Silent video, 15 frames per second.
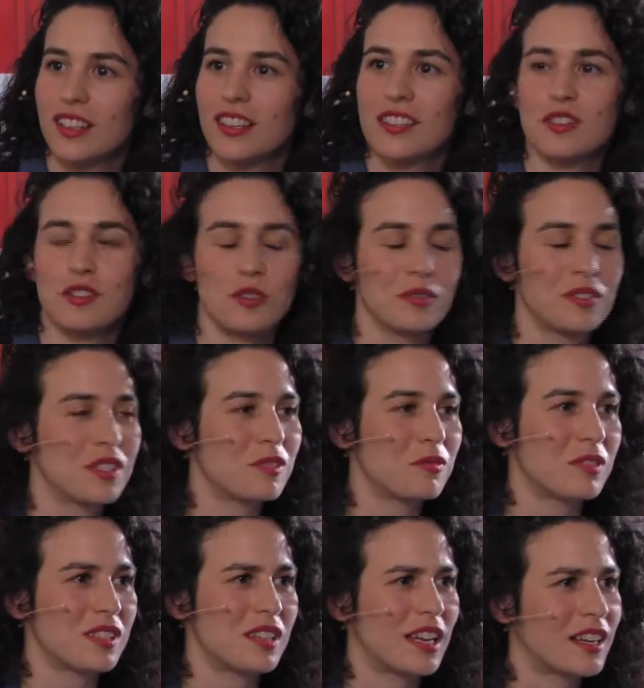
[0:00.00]
So this
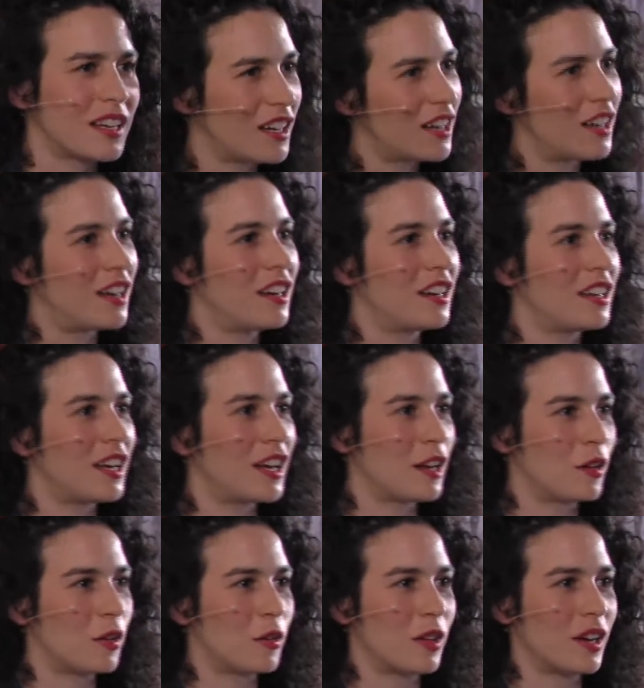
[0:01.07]
was like a
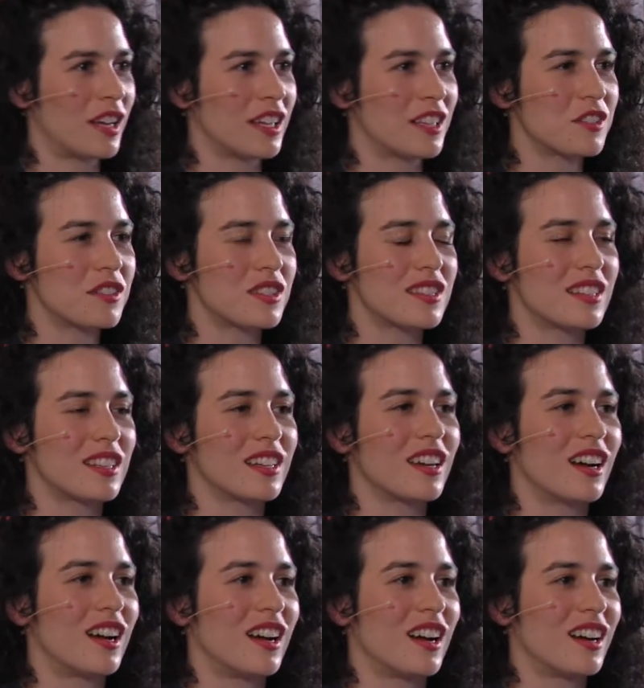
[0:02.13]
interesting
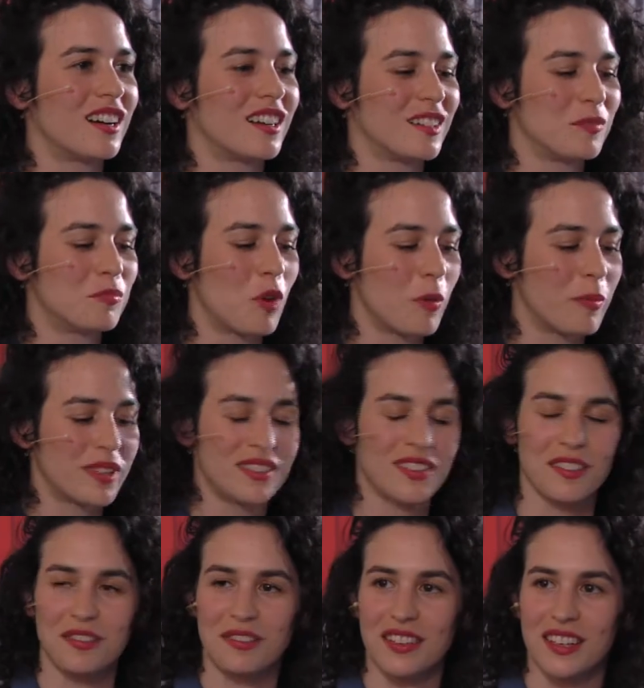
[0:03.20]
moment of